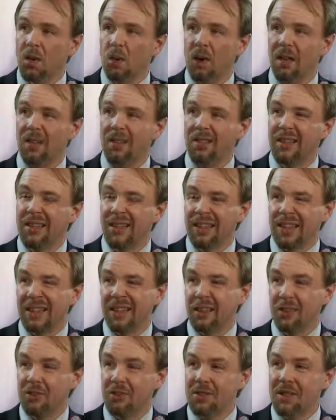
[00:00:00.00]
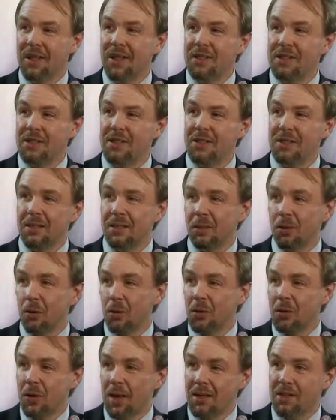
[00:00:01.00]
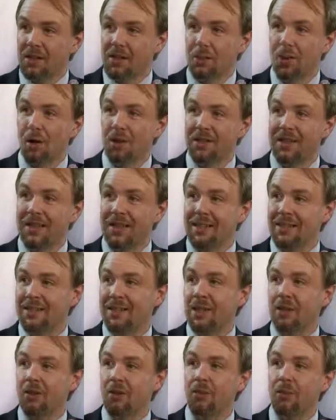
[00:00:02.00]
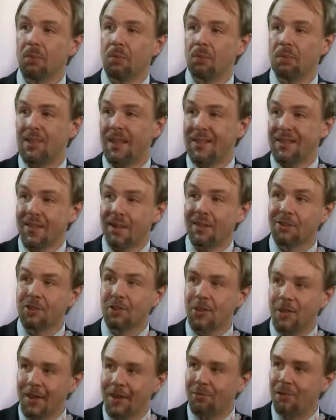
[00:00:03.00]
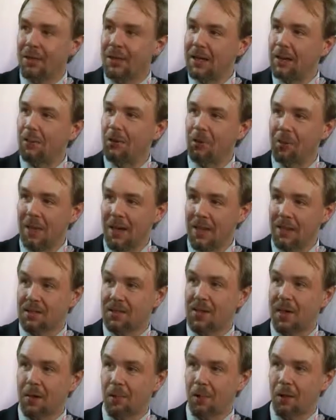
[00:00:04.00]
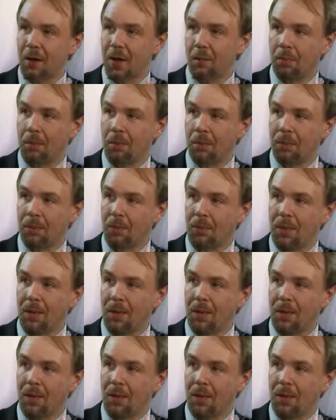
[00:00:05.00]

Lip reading: Well, in those cases, you know, when you had a small data center, technology may have been able to mask that problem.